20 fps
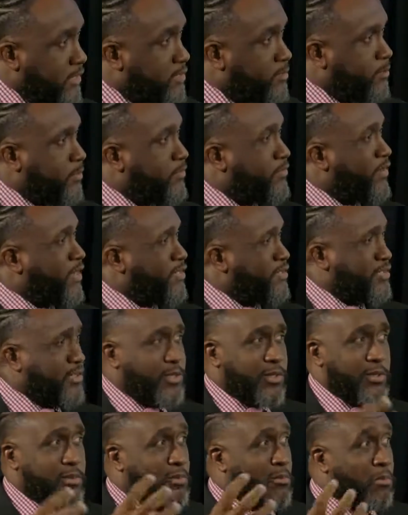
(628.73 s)
his
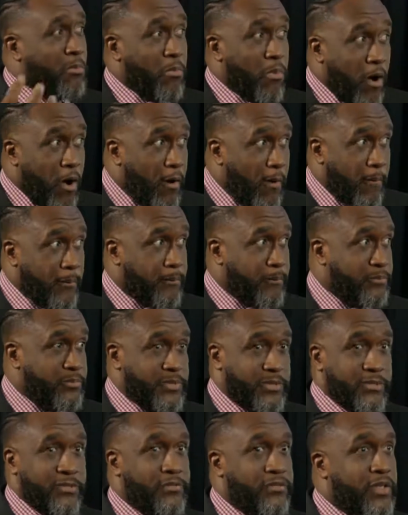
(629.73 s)
profession, mom
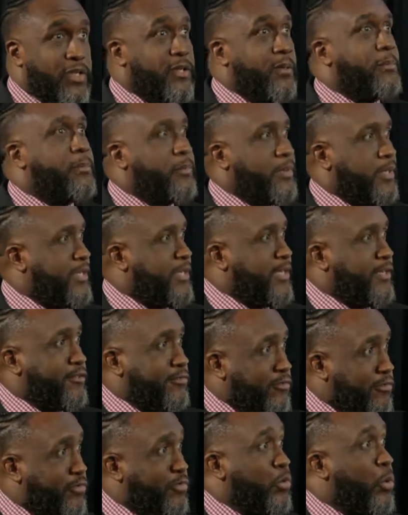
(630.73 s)
developing and
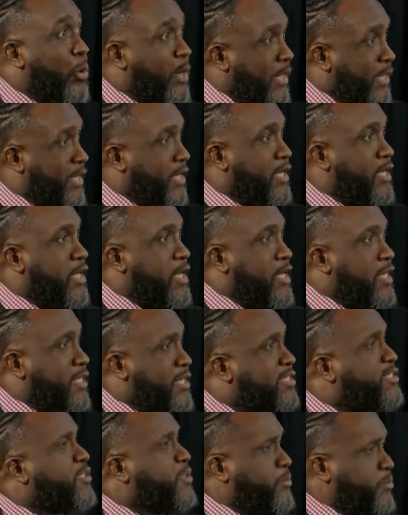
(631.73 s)
growing
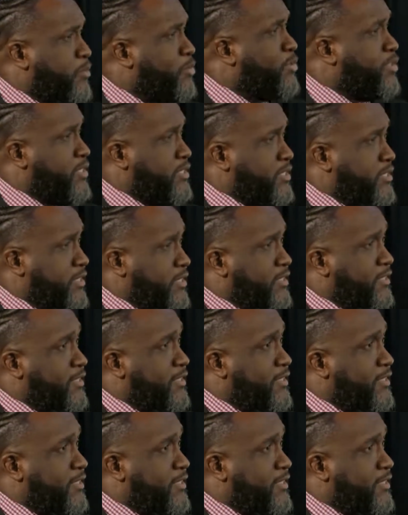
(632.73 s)
this community.